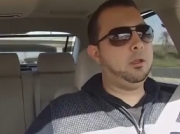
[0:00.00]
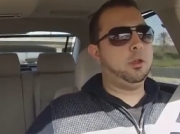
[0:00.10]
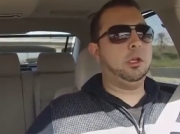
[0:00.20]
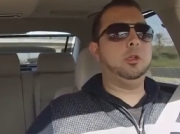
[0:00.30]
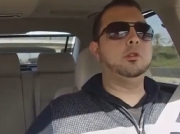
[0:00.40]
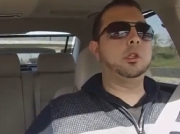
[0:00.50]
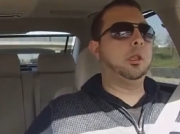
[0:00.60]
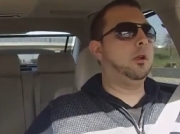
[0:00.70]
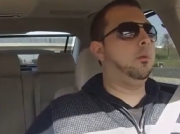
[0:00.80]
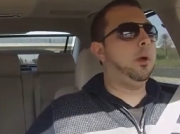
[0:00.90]
you can lose a
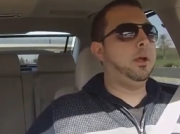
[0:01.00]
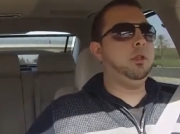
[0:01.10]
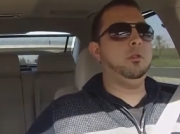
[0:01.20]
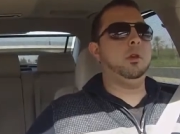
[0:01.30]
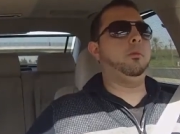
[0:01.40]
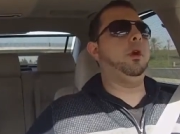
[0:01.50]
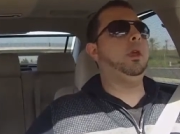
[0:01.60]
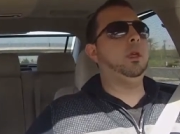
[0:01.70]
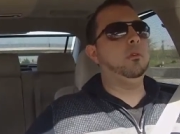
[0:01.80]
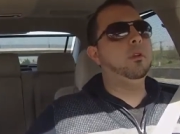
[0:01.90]
little money, you can break
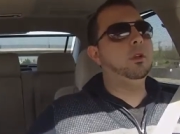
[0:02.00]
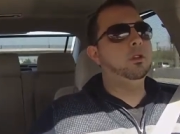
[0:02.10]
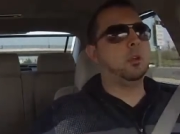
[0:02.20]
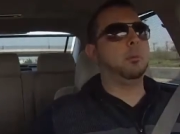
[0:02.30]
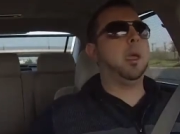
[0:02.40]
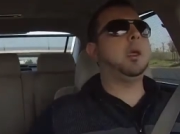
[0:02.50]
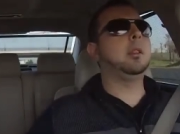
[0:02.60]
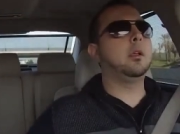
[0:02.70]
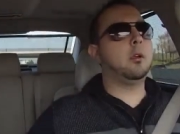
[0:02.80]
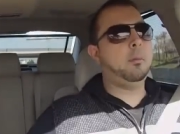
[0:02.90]
even, you can make a
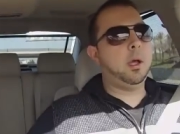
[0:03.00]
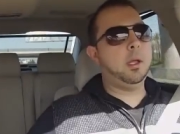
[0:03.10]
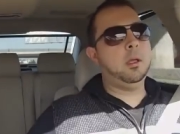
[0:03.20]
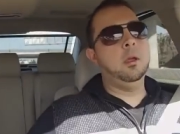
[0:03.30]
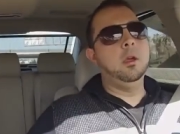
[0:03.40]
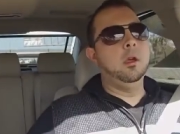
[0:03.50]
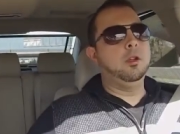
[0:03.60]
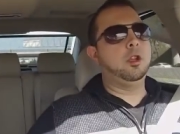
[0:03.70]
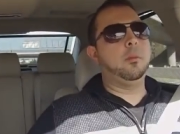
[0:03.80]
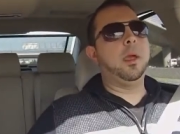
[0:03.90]
little money,
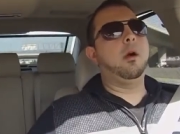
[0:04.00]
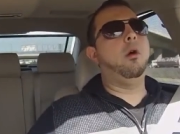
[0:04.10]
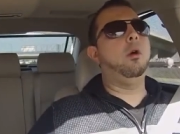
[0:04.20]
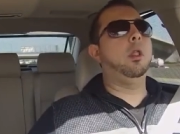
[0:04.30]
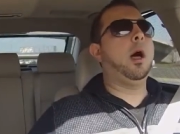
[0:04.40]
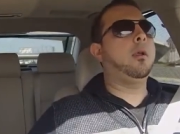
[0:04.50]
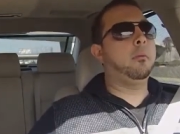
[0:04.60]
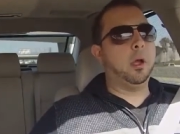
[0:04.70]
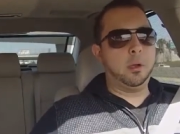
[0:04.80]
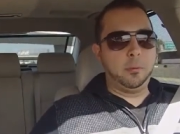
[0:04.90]
you can make a whole lot of
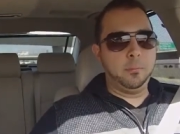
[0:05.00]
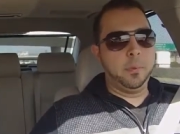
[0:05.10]
money.